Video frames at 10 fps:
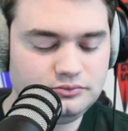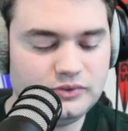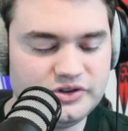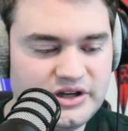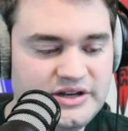
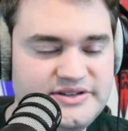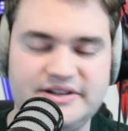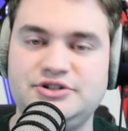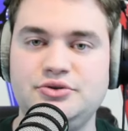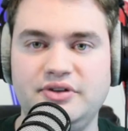Does
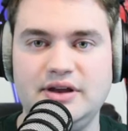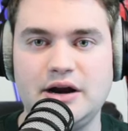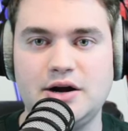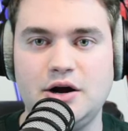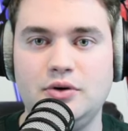
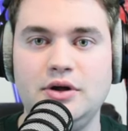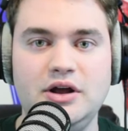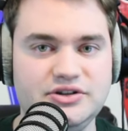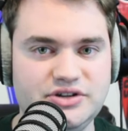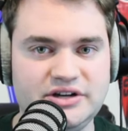Adufiero,
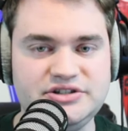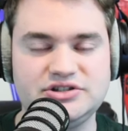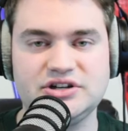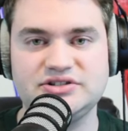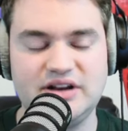does
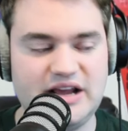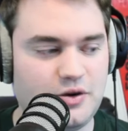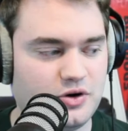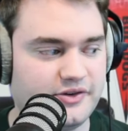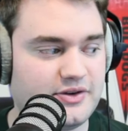Justin
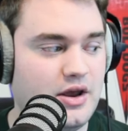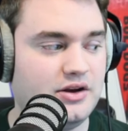Edwards,